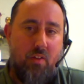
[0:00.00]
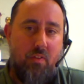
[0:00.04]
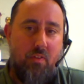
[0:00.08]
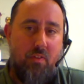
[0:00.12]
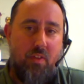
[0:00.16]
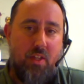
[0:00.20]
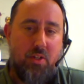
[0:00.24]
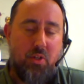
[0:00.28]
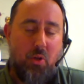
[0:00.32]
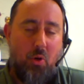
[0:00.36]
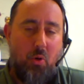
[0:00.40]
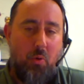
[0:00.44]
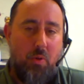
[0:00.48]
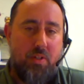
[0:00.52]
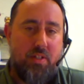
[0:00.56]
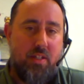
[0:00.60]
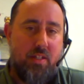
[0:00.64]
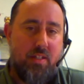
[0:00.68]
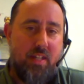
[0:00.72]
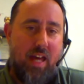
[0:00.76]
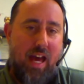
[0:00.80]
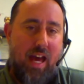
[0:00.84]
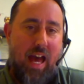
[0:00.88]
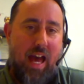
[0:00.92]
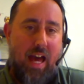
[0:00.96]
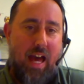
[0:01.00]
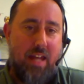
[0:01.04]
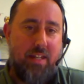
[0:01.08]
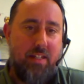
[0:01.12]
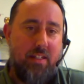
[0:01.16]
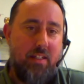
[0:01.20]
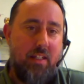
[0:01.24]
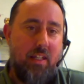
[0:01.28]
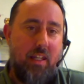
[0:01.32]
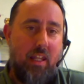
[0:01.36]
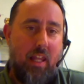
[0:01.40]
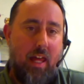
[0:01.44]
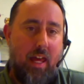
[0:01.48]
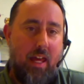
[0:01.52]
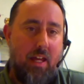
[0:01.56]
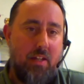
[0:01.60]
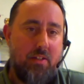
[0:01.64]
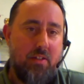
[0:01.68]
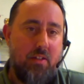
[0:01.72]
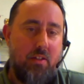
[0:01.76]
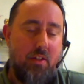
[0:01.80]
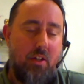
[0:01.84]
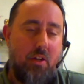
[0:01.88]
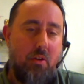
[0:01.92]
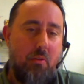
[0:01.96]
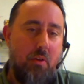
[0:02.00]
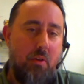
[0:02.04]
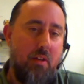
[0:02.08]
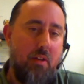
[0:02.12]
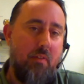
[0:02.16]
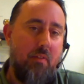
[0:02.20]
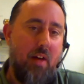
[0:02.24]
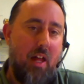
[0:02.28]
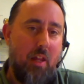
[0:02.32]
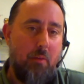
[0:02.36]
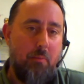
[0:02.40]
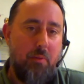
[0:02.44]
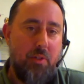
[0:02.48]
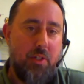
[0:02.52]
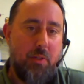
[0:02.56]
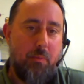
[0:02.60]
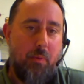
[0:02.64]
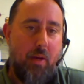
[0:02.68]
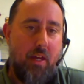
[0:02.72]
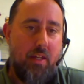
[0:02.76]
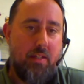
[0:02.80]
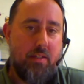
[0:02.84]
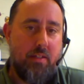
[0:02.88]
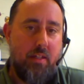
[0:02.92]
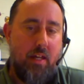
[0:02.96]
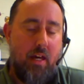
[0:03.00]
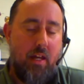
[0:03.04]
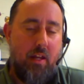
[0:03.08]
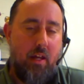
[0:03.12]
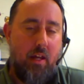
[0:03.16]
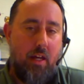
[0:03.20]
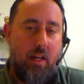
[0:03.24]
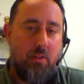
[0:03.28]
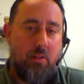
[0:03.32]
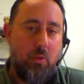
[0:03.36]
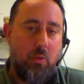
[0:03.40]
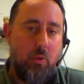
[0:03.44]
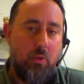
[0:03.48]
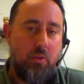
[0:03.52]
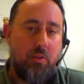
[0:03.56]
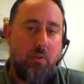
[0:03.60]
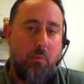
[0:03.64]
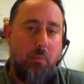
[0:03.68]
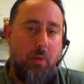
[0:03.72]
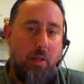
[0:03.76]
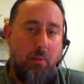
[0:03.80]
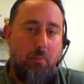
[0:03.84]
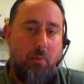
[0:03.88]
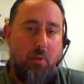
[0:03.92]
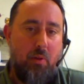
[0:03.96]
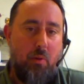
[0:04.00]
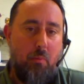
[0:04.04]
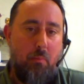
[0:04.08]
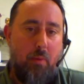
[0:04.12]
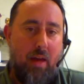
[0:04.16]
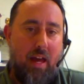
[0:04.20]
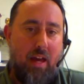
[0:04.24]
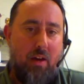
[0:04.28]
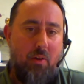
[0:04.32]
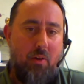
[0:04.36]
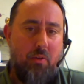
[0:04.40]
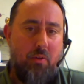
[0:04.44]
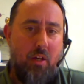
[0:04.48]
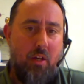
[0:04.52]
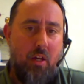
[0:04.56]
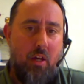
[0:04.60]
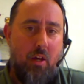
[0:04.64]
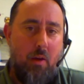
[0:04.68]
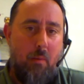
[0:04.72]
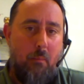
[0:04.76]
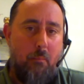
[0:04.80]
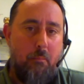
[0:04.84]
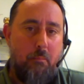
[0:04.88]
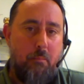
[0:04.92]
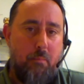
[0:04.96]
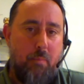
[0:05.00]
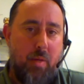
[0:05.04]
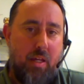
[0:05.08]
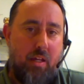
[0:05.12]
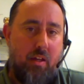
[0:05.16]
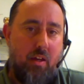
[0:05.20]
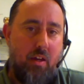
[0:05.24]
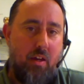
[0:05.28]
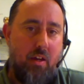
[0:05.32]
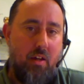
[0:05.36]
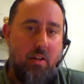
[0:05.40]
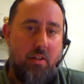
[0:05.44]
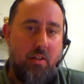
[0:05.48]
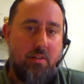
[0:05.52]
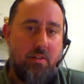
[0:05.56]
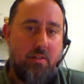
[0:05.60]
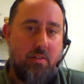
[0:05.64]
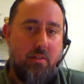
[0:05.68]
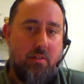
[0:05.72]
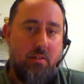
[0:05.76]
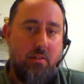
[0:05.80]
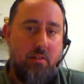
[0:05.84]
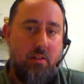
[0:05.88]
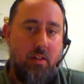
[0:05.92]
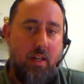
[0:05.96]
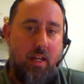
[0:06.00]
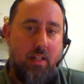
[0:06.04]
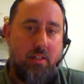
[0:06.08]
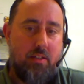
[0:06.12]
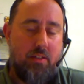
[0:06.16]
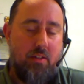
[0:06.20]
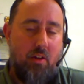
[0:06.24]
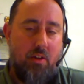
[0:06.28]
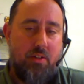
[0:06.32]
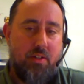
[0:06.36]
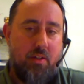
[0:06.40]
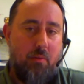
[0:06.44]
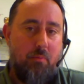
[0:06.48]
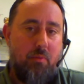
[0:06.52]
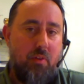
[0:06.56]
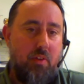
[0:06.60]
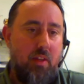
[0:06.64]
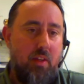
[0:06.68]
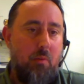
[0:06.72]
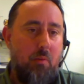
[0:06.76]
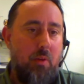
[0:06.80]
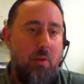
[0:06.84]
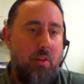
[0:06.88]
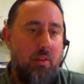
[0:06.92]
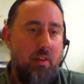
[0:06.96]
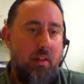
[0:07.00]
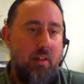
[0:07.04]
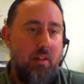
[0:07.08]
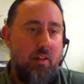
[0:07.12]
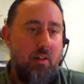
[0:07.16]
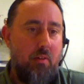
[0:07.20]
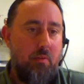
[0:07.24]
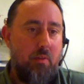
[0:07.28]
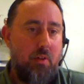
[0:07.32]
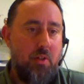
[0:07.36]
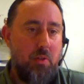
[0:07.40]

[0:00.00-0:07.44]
there's always this added layer to the career development space that I talk to people about because it's not something that we think of.